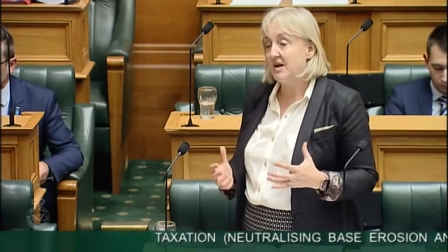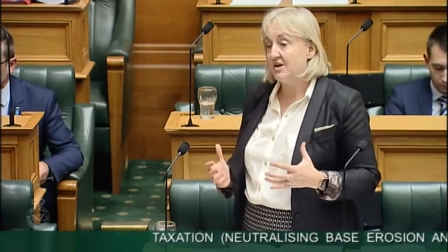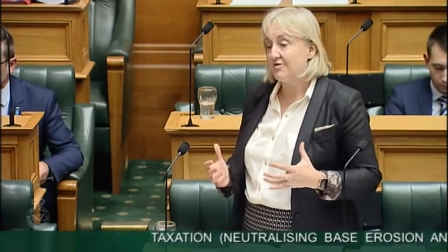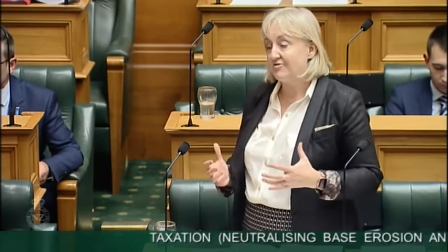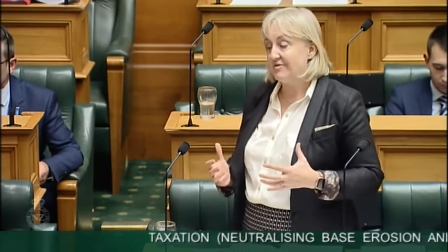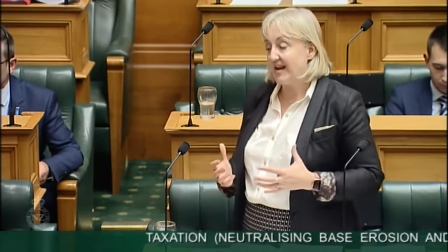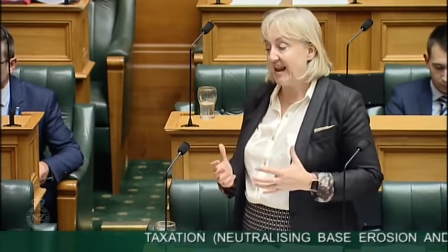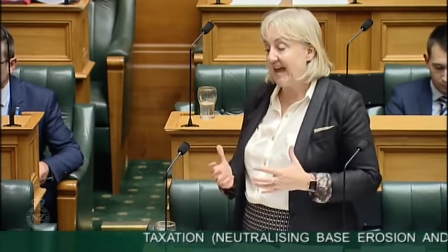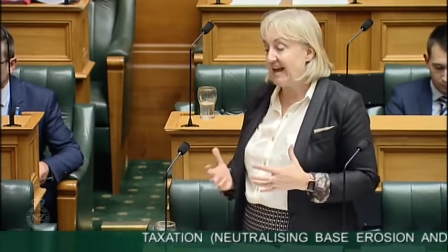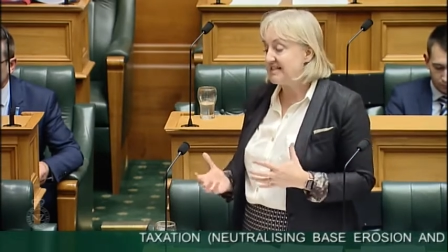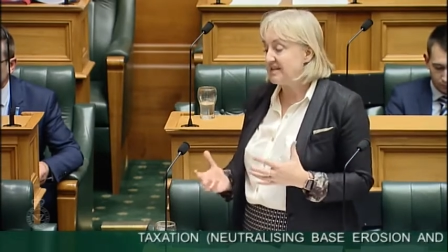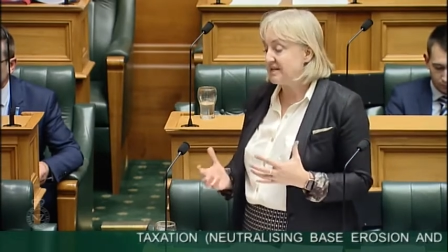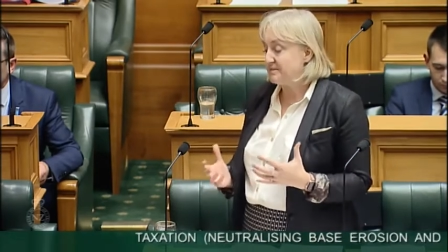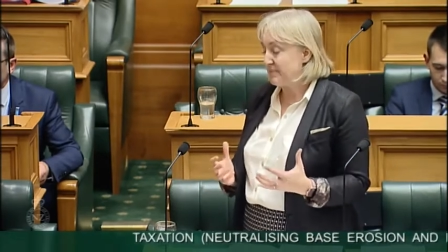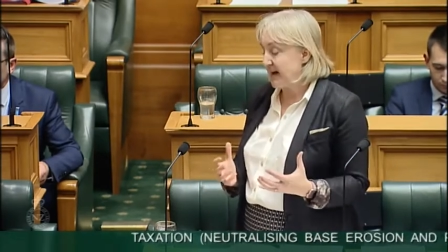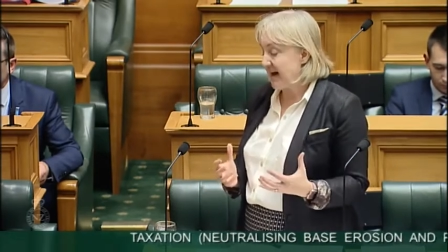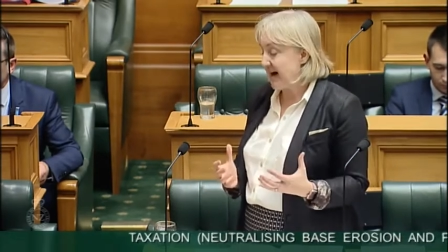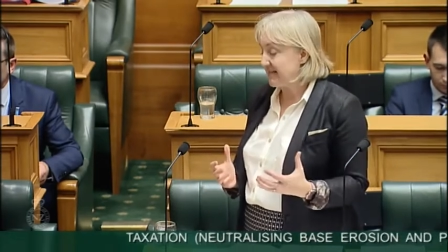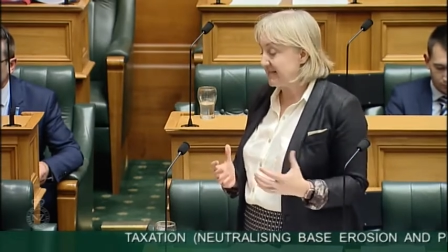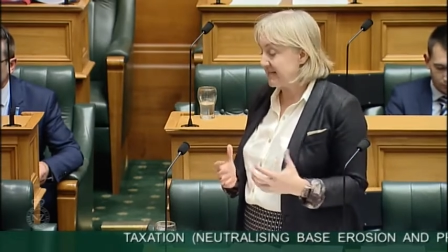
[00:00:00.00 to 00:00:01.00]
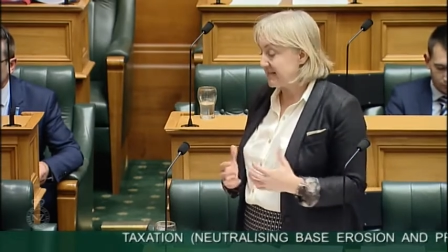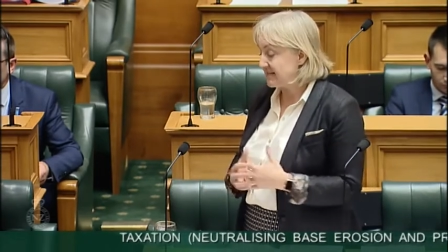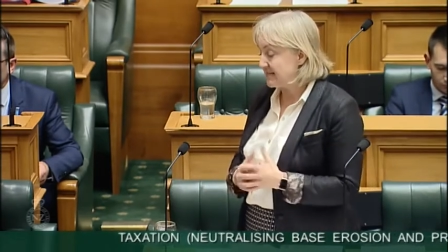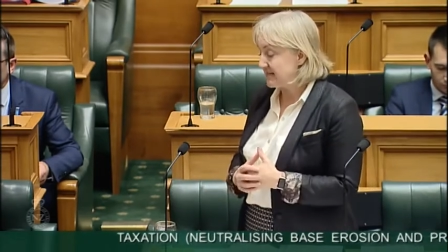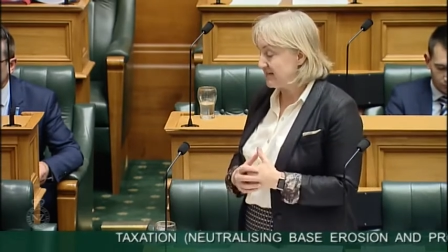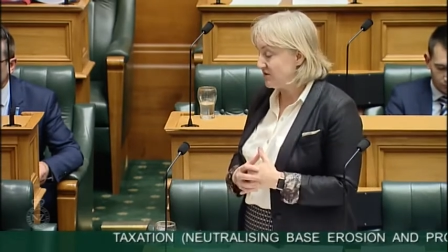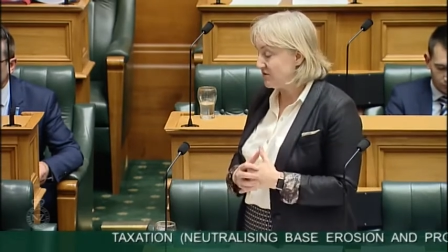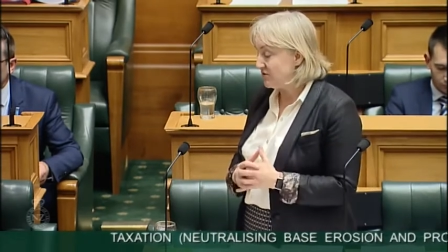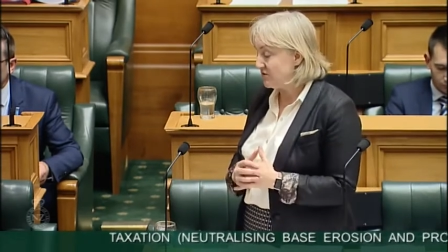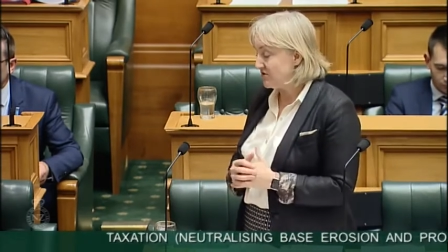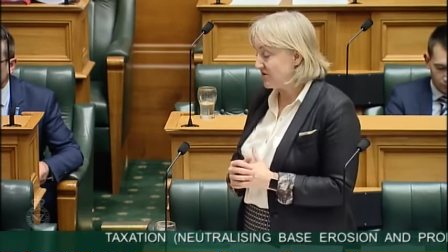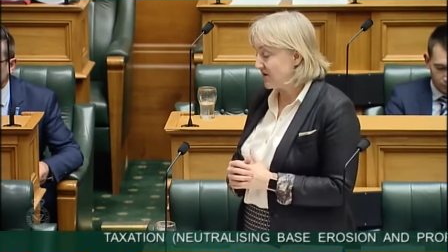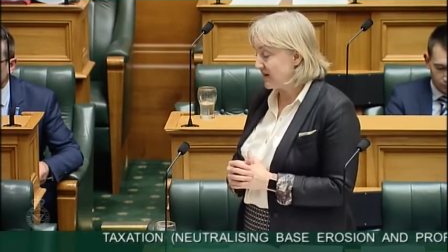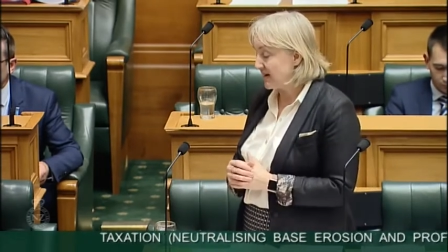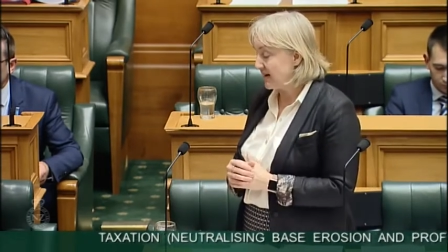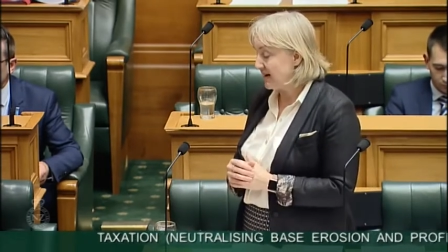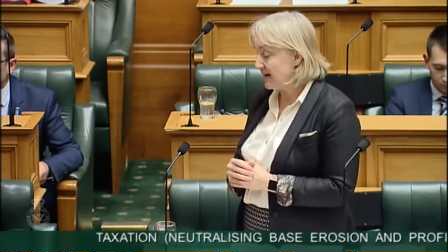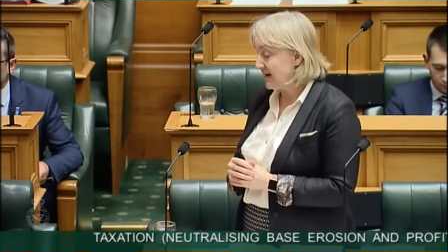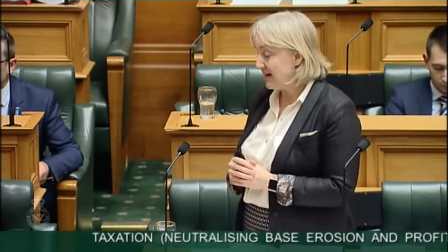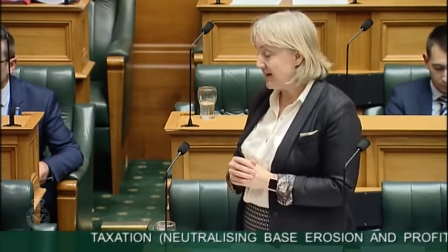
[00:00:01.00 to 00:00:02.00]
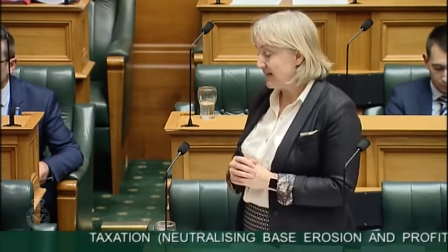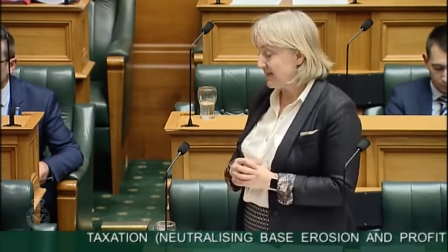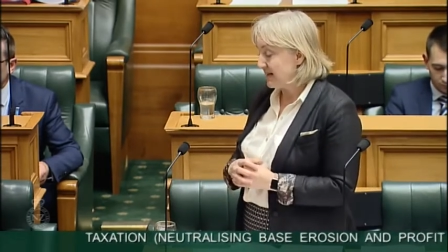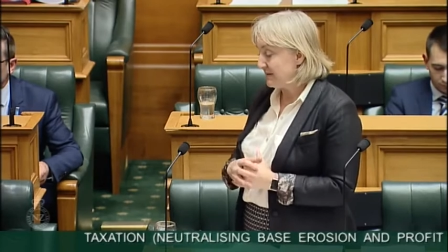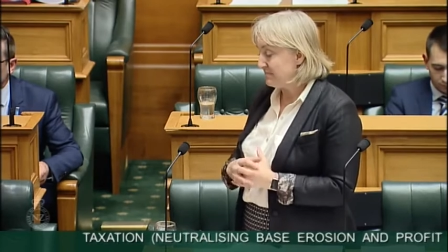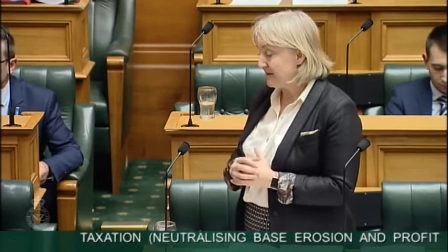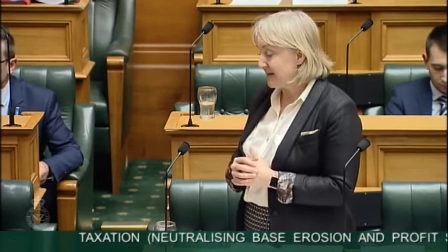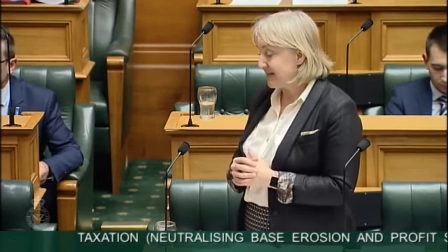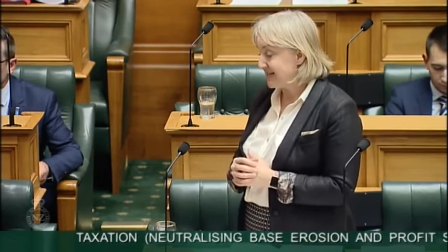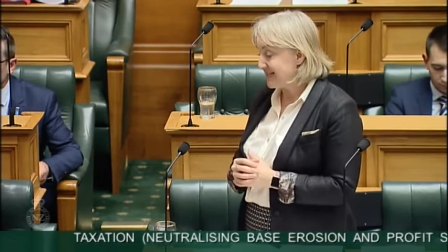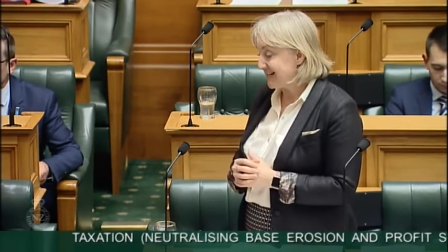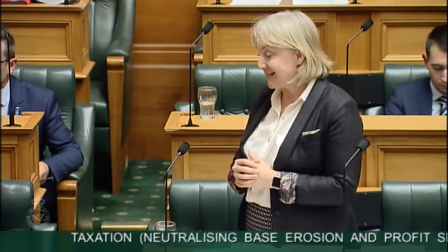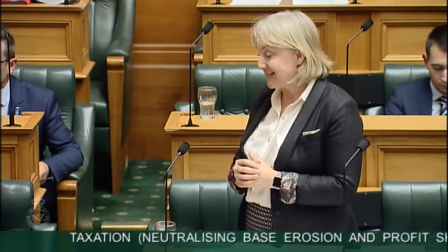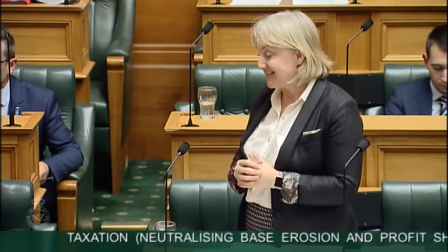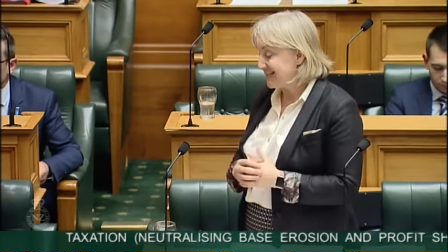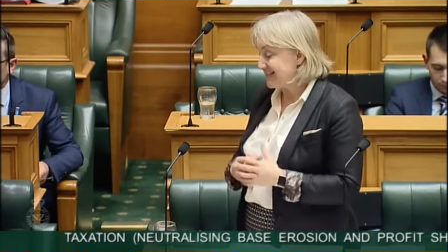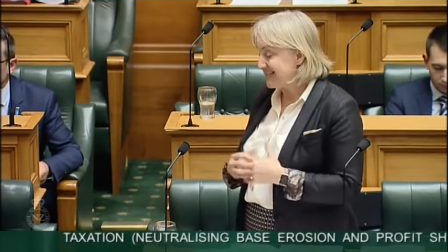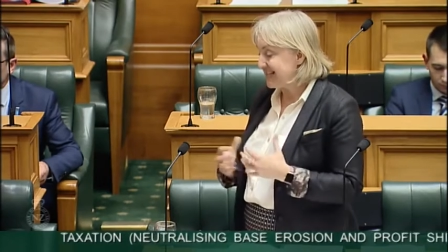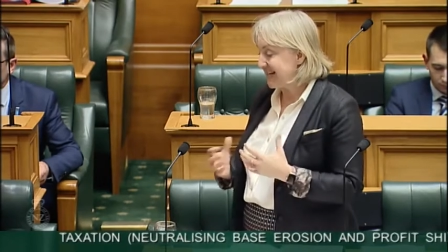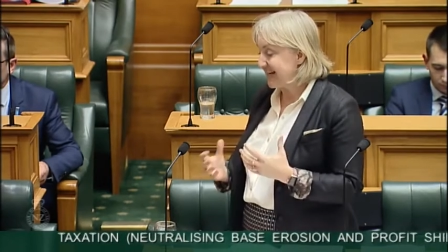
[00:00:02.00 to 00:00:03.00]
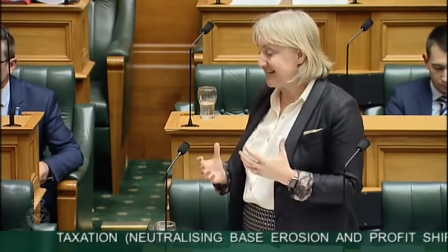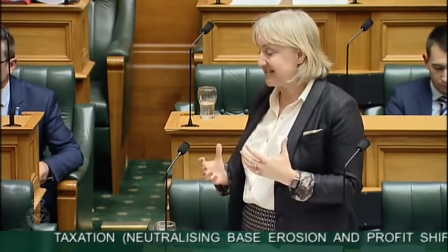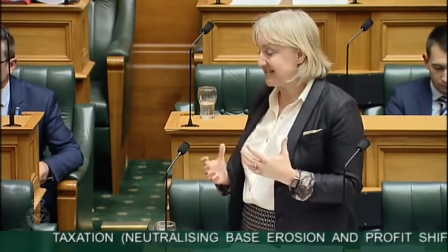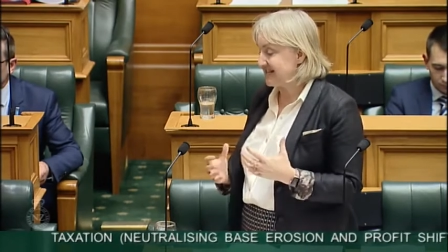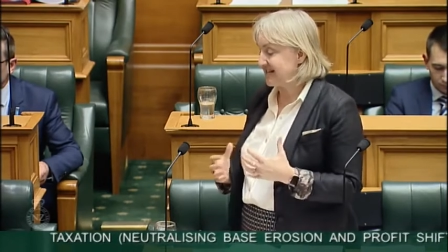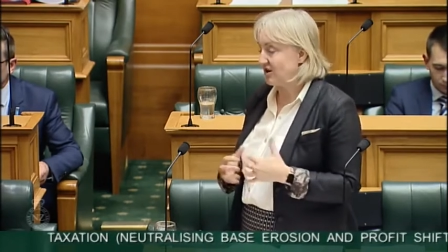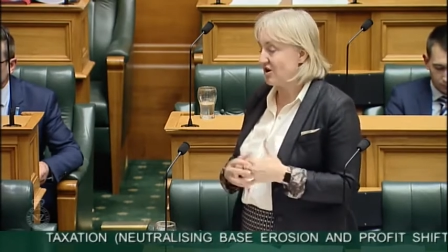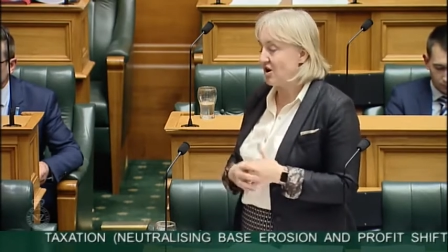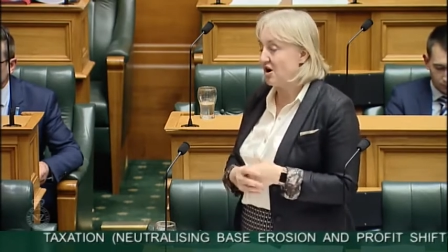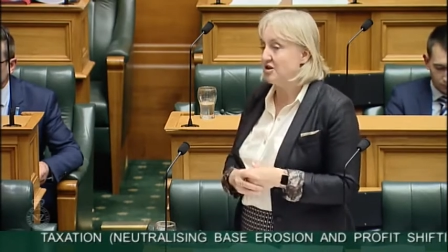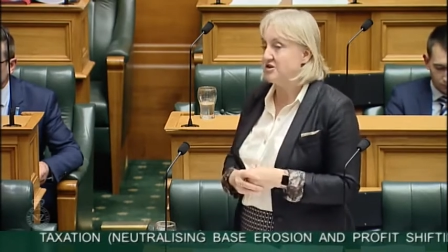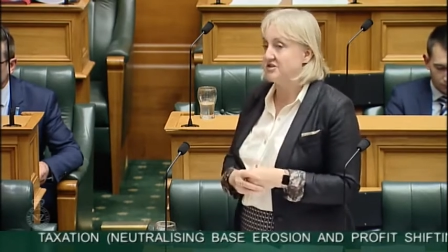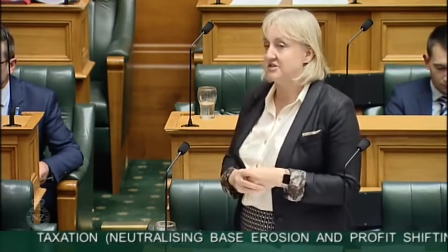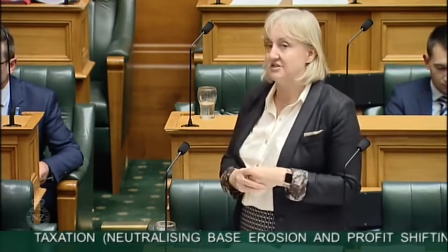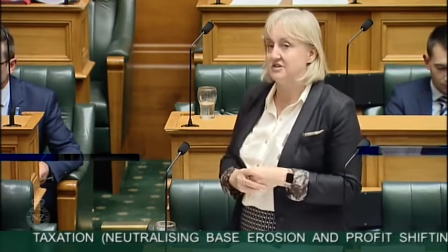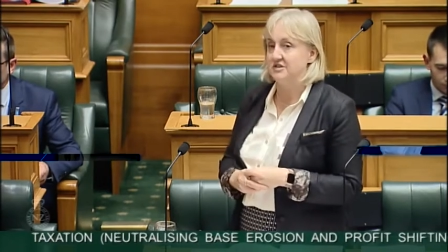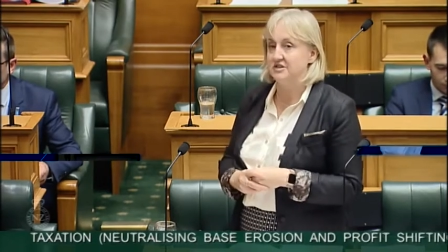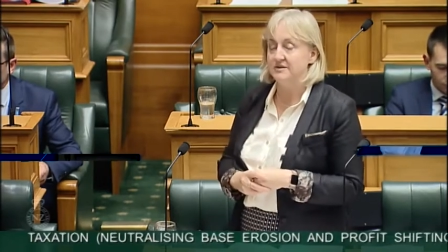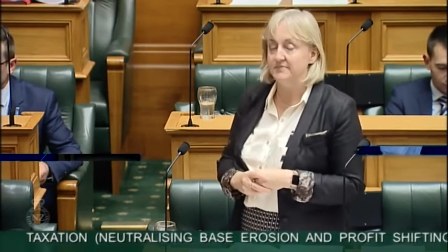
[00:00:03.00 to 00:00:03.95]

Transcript: related parties are using the ability to set the cost